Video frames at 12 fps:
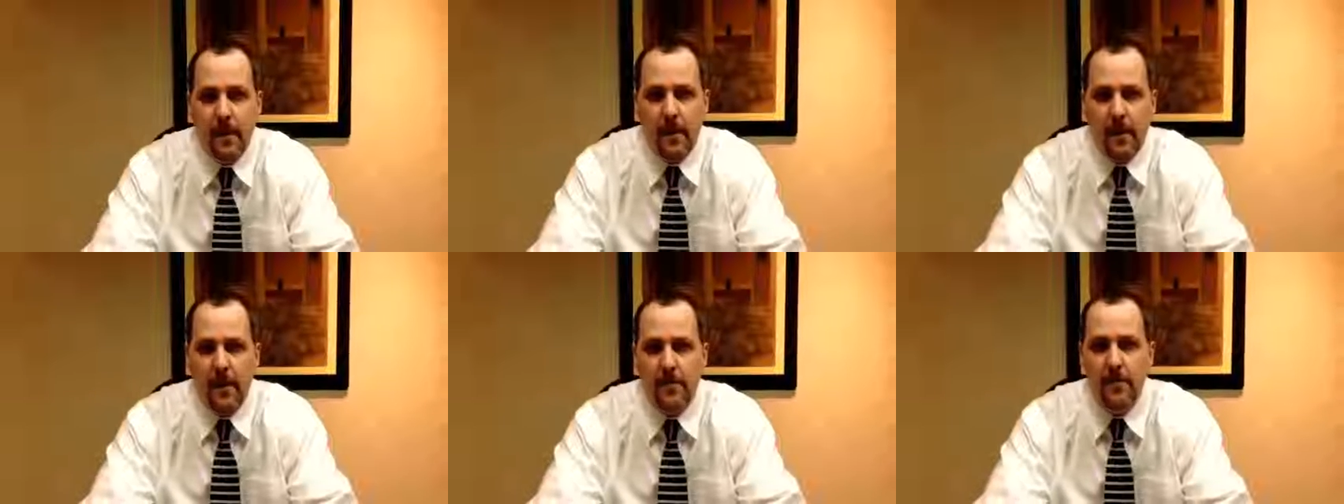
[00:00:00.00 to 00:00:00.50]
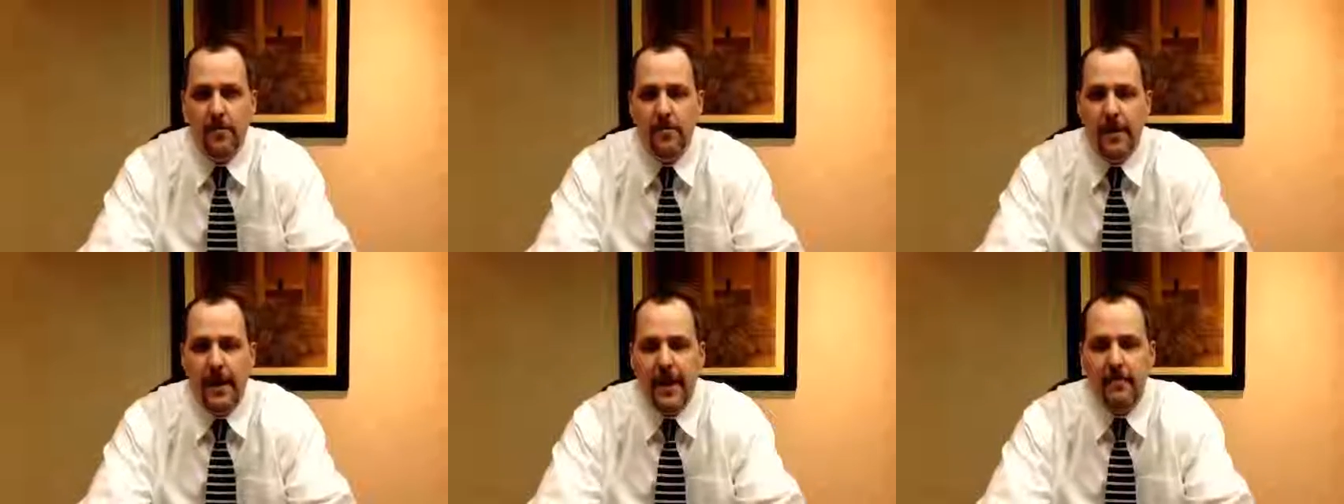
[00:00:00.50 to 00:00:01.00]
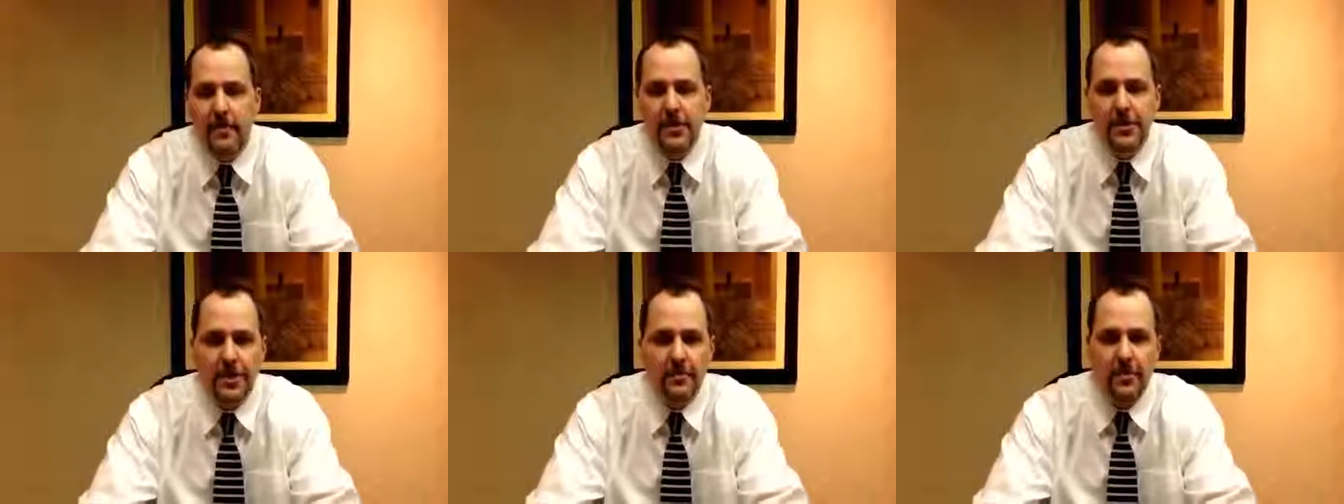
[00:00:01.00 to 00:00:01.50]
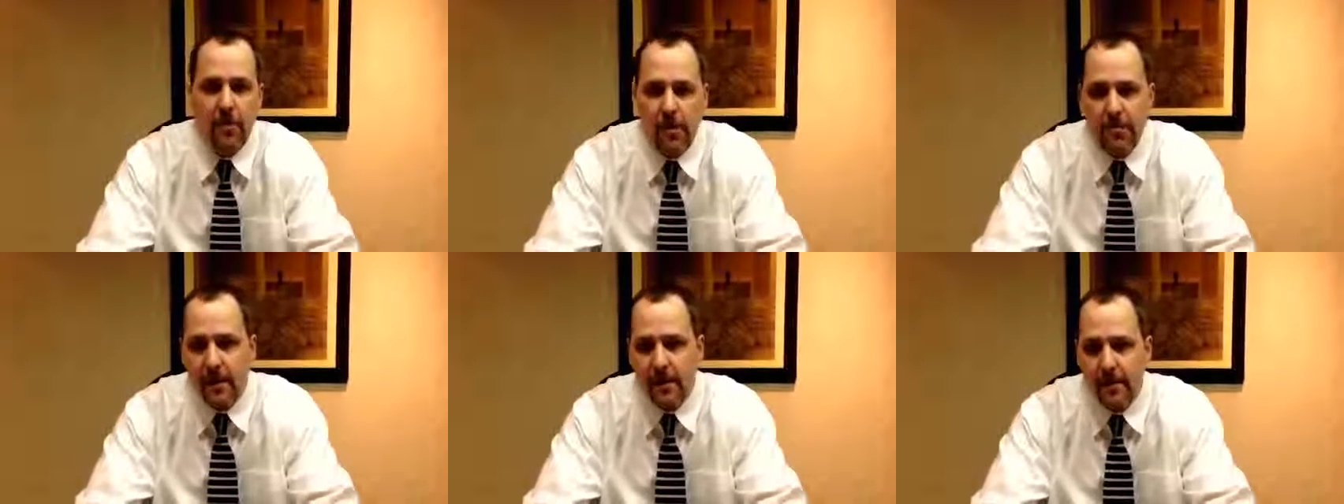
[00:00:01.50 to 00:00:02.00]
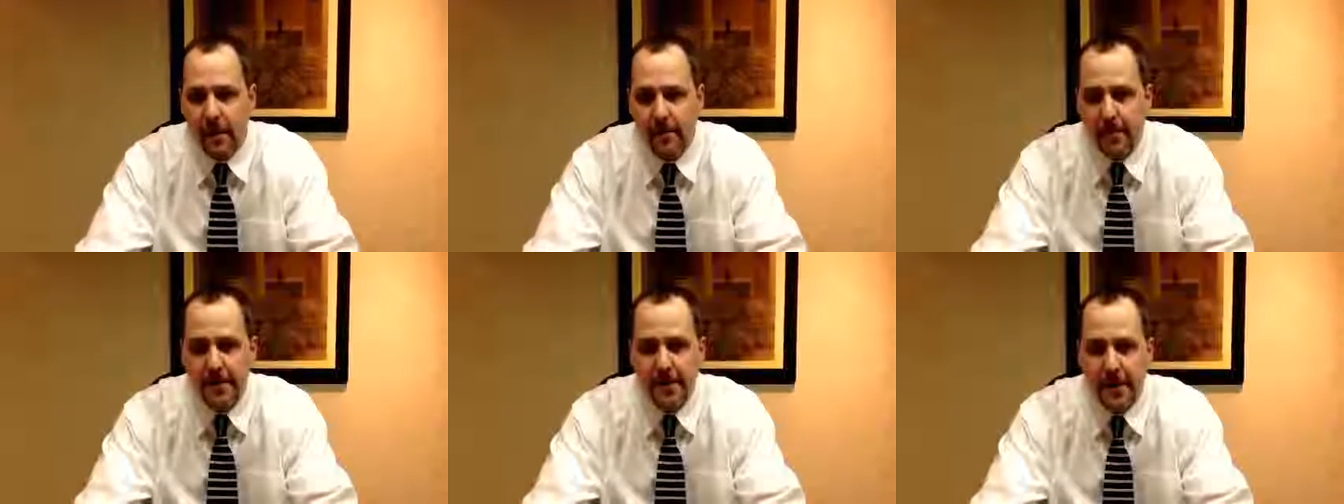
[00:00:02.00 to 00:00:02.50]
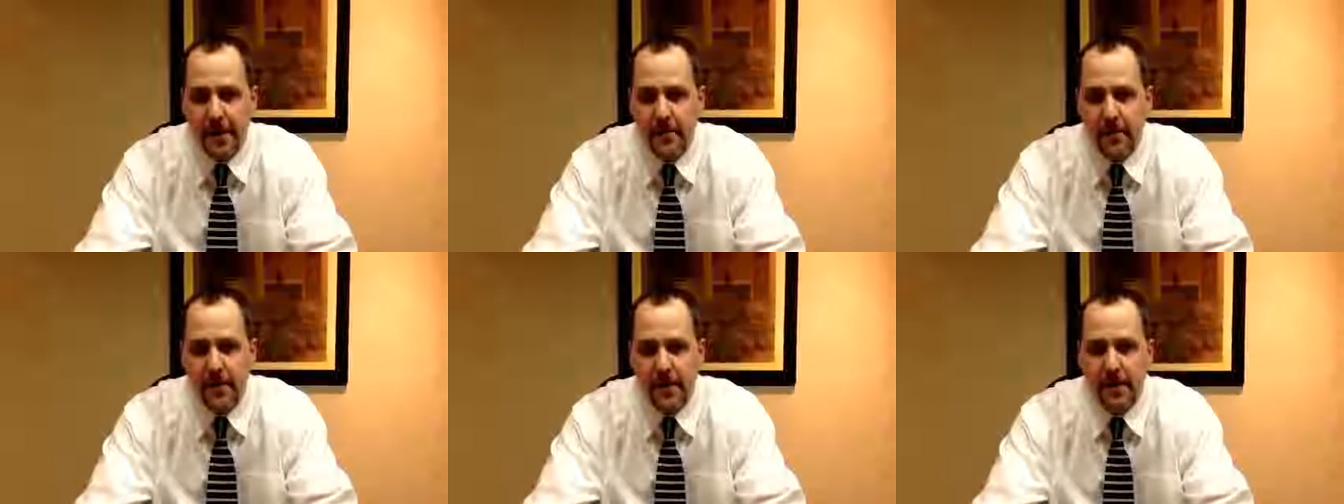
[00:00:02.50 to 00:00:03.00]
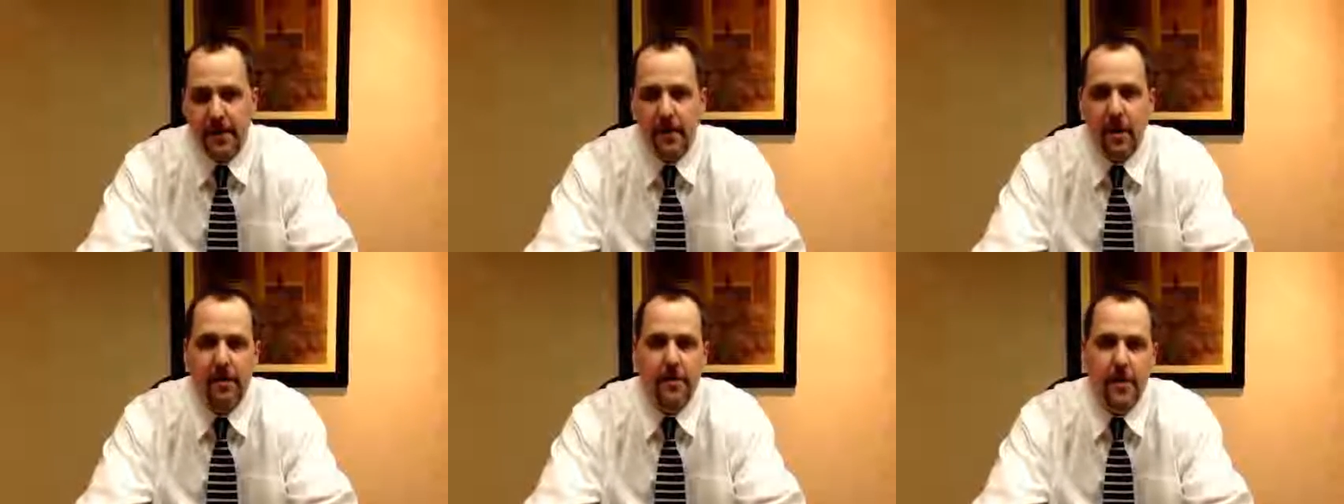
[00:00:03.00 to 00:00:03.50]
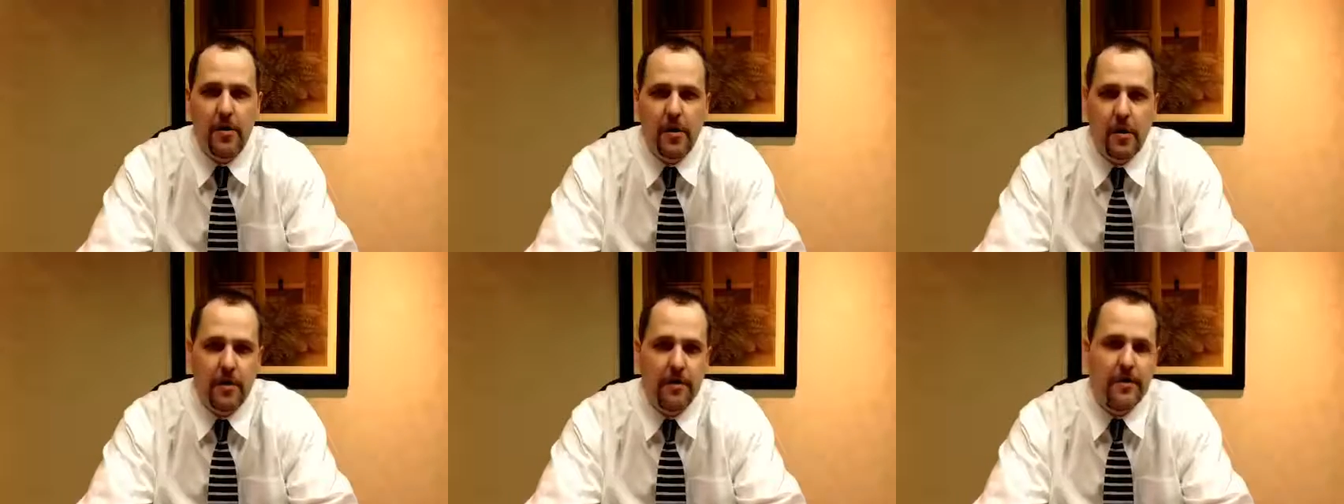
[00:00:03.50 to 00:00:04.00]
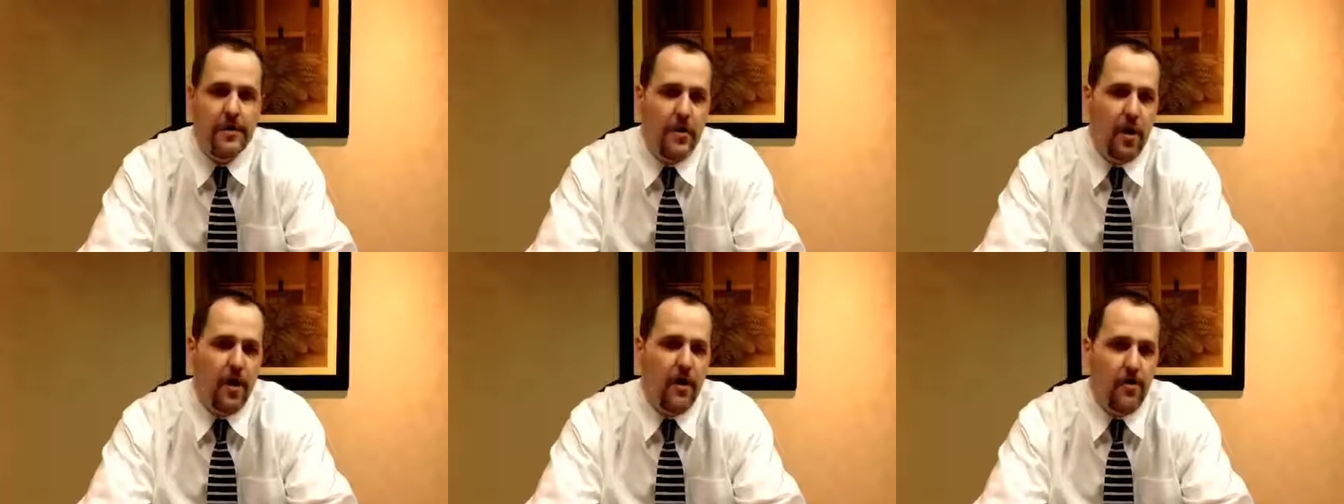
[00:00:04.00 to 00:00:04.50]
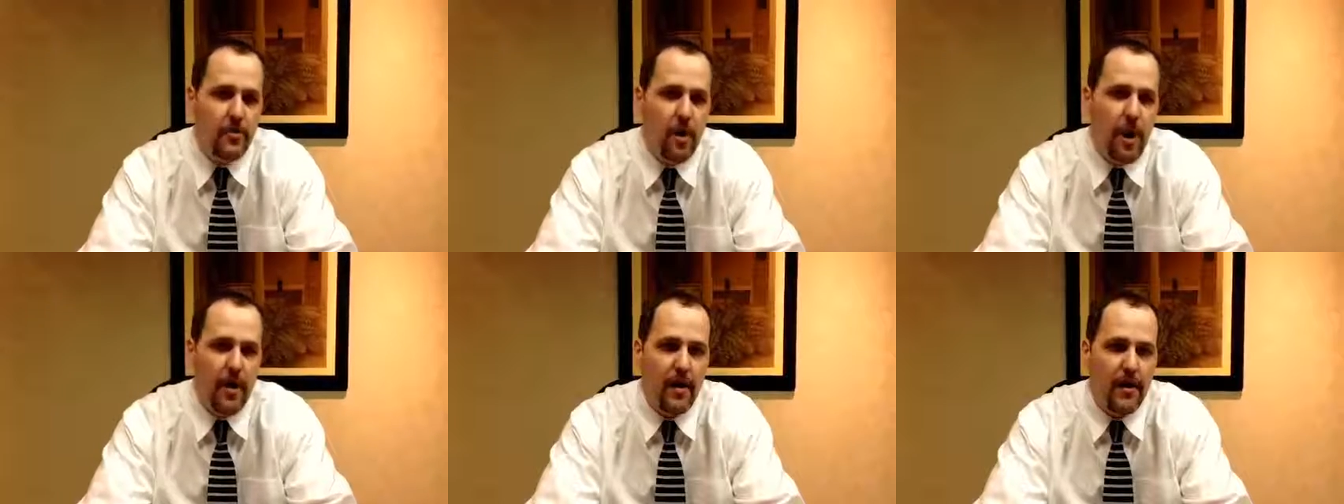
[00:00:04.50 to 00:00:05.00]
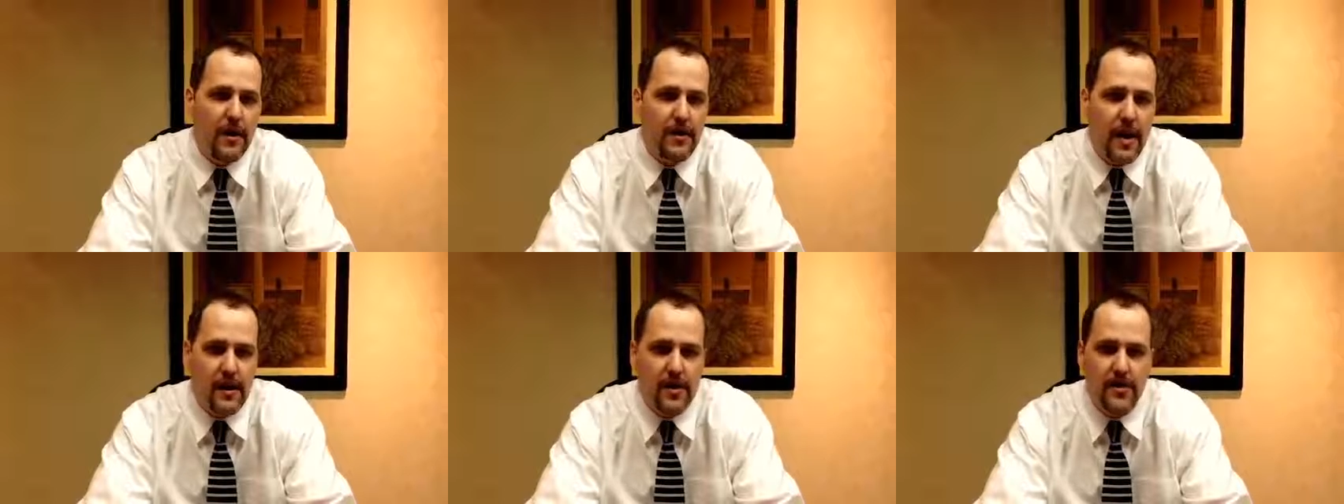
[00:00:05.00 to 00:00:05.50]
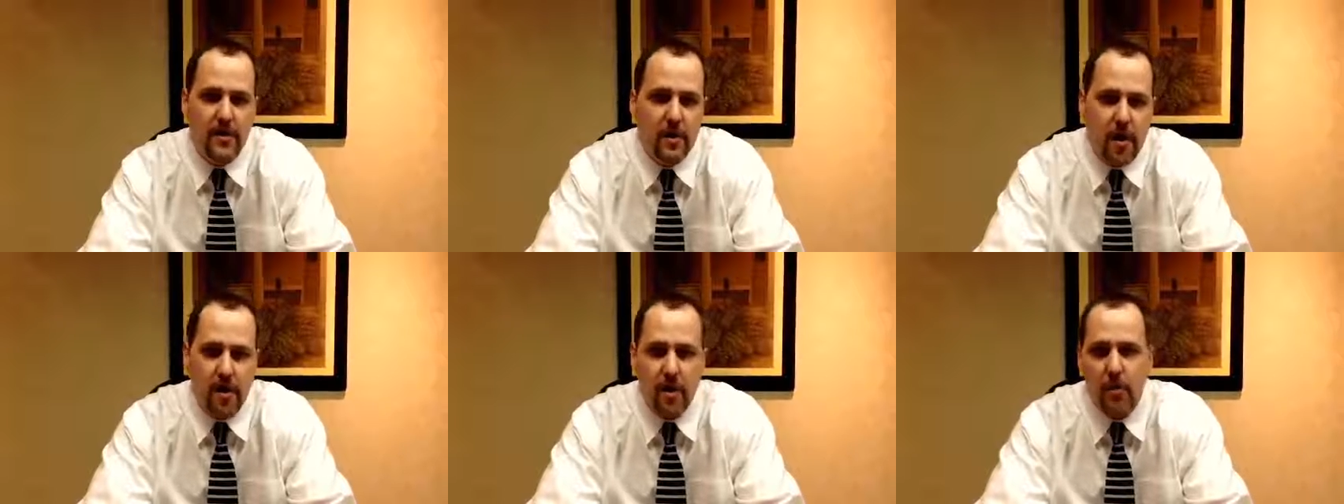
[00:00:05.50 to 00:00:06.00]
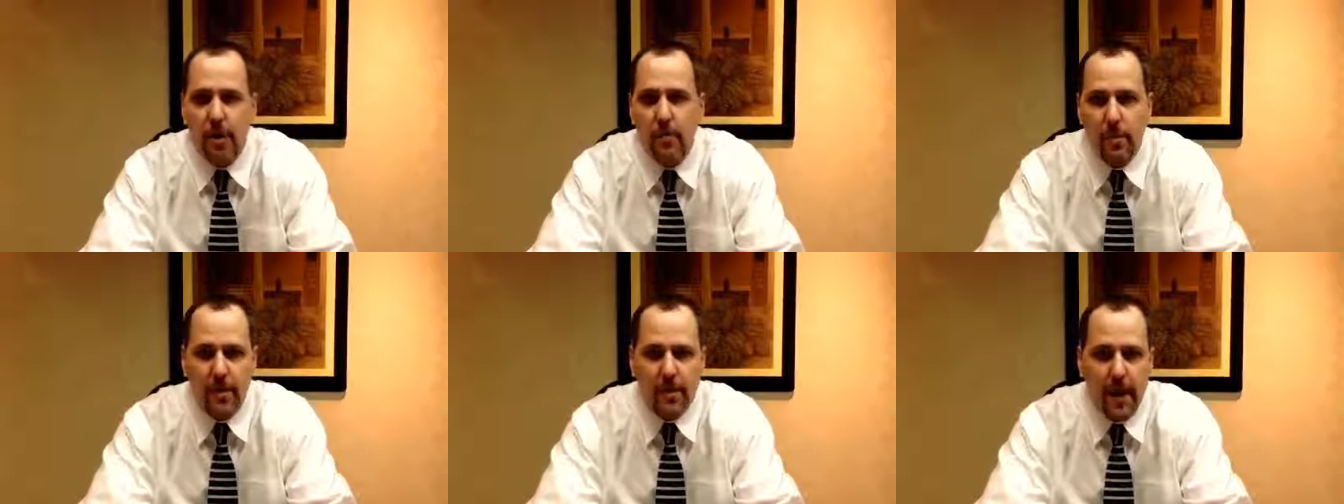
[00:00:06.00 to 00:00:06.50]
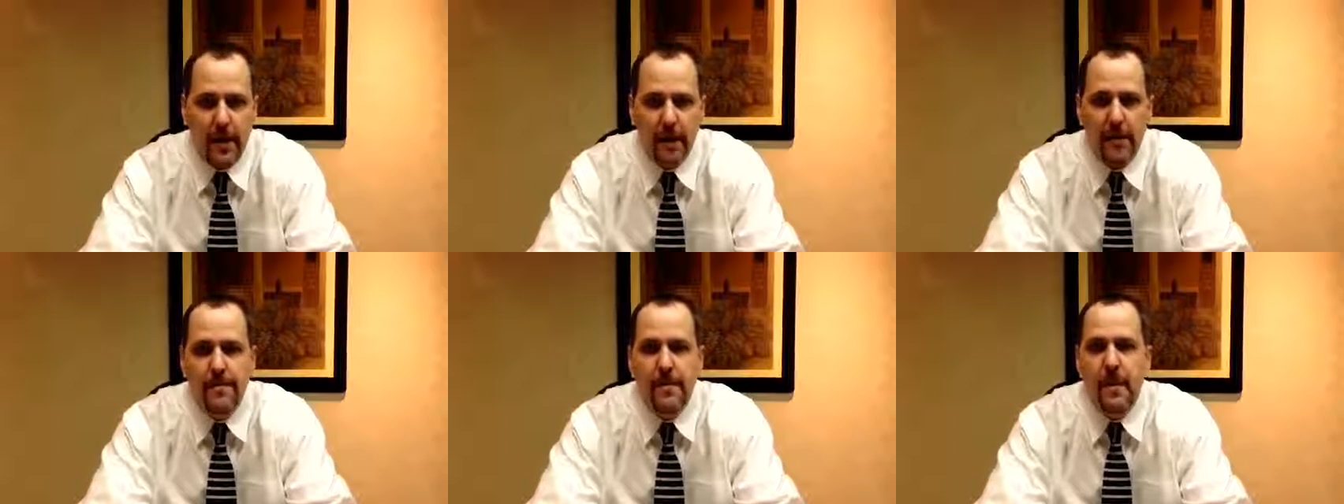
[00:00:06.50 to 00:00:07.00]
Hello, my name is Jim Krupka. I'm an attorney with the law firm of Ginarte O'Dwyer, Gonzalez, Gallardo, and Winograd.